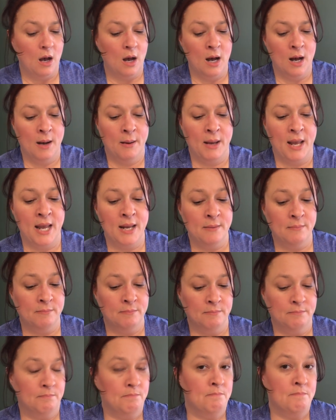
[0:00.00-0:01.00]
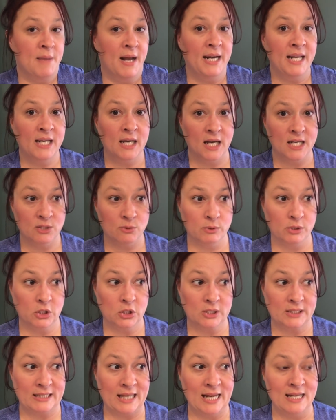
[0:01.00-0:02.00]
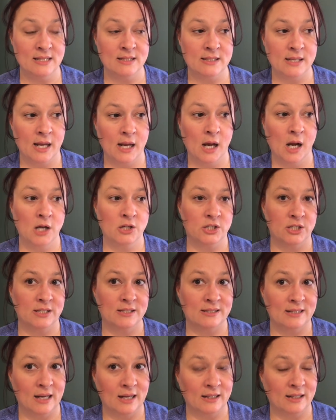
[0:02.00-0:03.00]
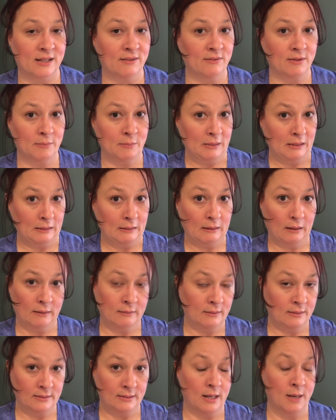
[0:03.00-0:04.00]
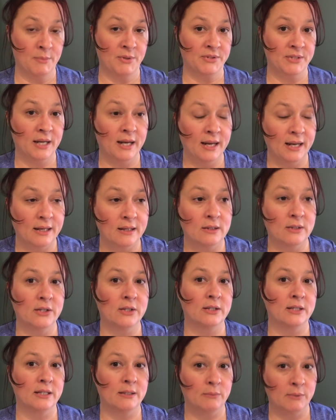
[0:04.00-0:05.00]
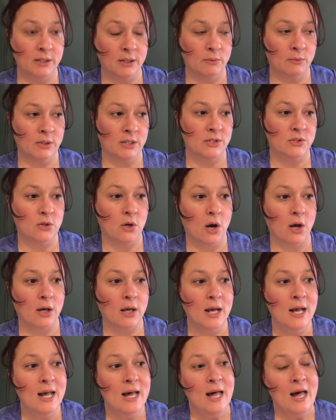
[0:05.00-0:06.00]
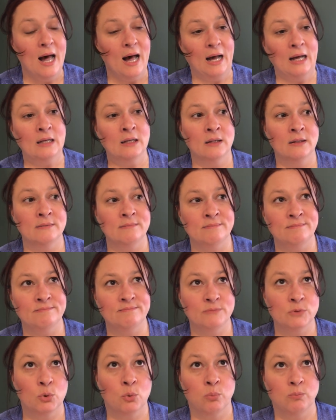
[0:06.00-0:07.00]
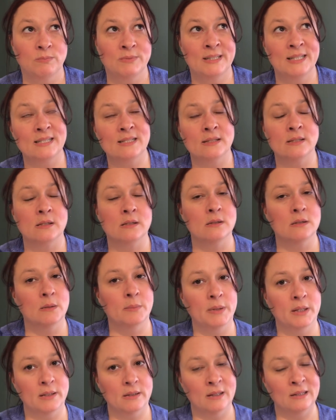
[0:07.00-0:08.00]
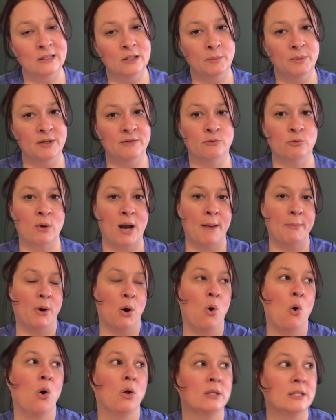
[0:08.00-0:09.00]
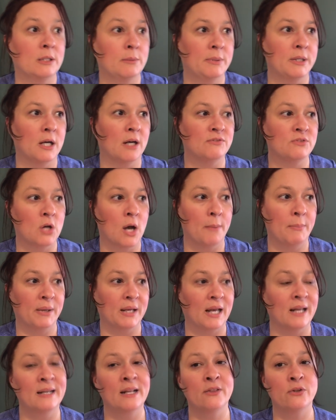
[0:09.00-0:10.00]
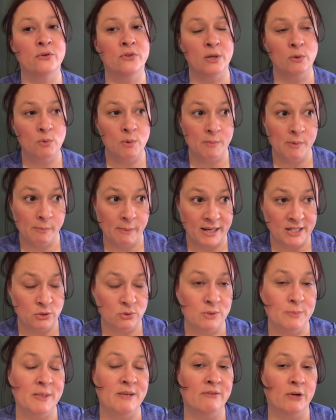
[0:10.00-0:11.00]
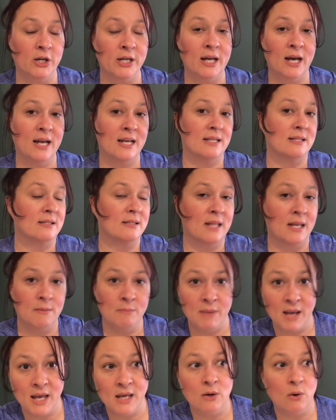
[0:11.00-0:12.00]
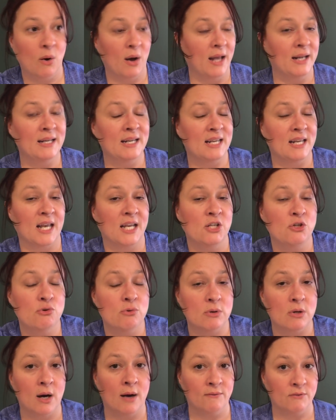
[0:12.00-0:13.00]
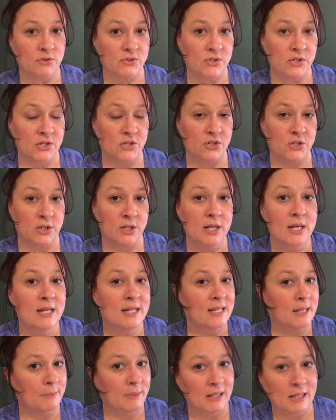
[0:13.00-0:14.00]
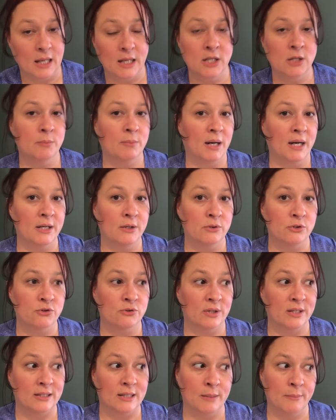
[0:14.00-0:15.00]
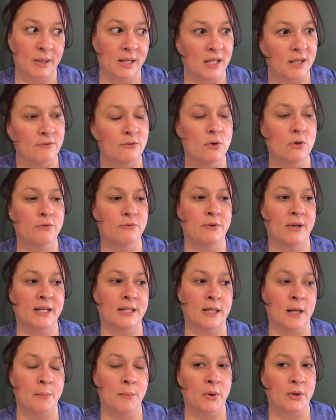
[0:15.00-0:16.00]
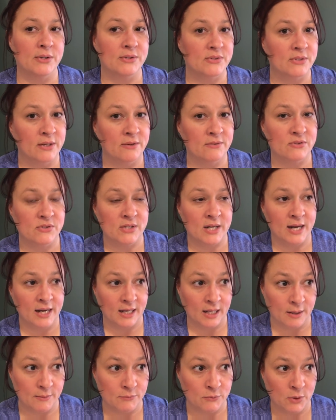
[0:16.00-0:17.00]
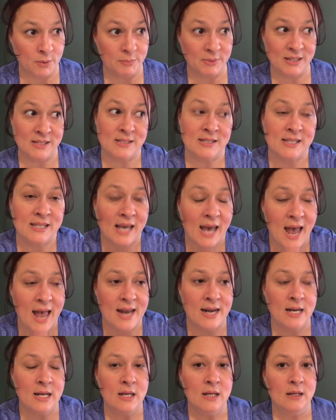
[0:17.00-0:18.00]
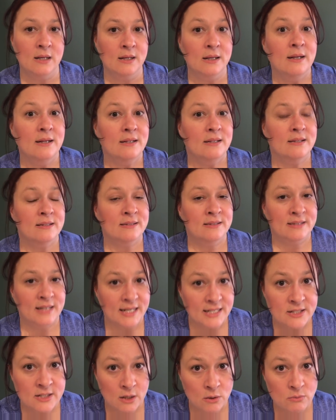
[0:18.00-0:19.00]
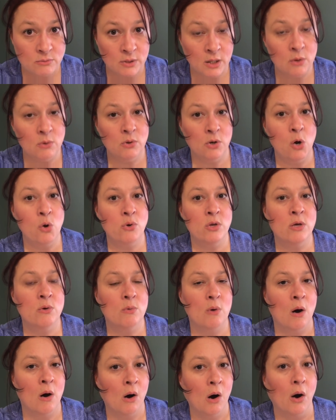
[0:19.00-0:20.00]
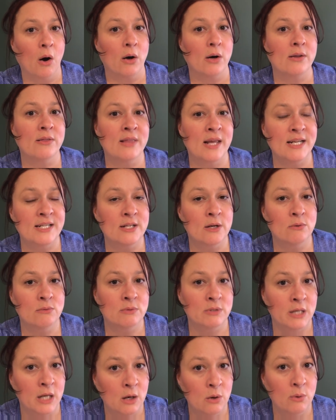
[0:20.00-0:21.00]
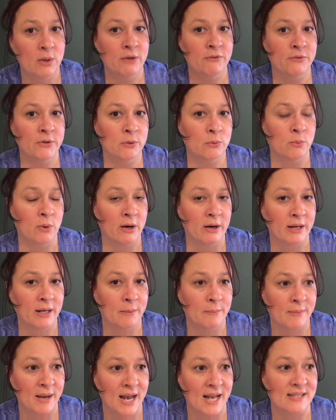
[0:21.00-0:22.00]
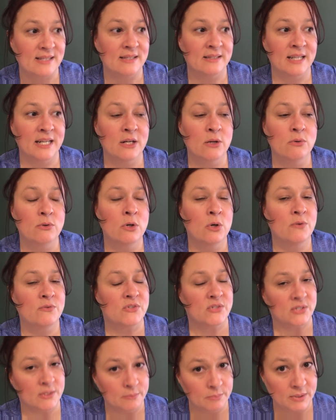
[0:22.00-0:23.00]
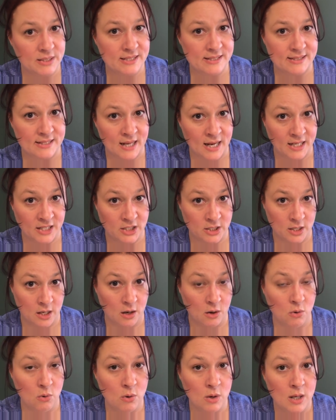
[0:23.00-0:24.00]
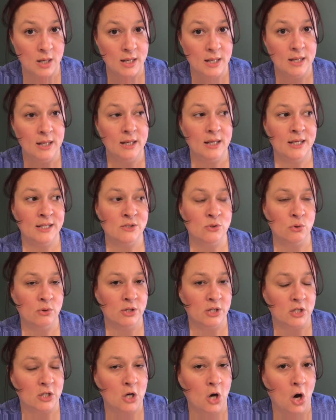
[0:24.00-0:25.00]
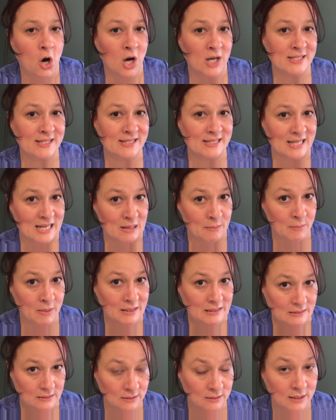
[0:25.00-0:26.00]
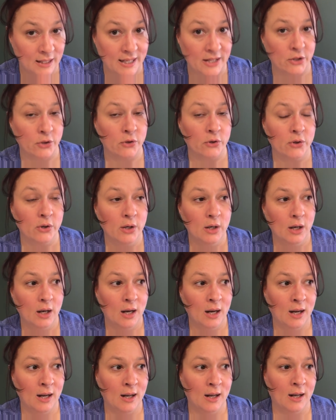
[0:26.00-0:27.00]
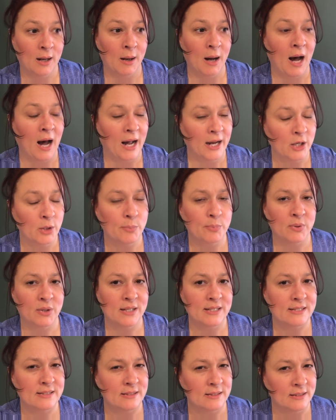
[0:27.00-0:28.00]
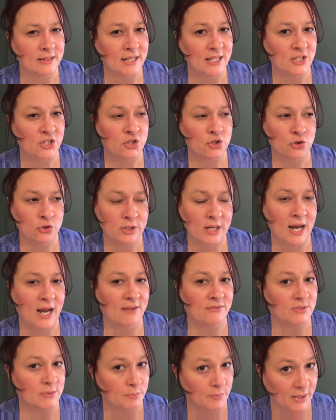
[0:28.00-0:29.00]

Uh, and many guys would look at that and say, oh, she's not giving me the time of day. Clearly, we don't want to talk. Uh, this is a little bit a little bit of a rabbit hole and a little bit off topic. Another thing women might do is be very nice. They may go ahead and engage you in conversation. They may let you buy you a drink. They may give you a fake number instead of standing up for it because again, they don't know who you are. They don't know if you're wearing a mask. They don't know if simply saying no is going to cost them later uh, a higher price than they should have to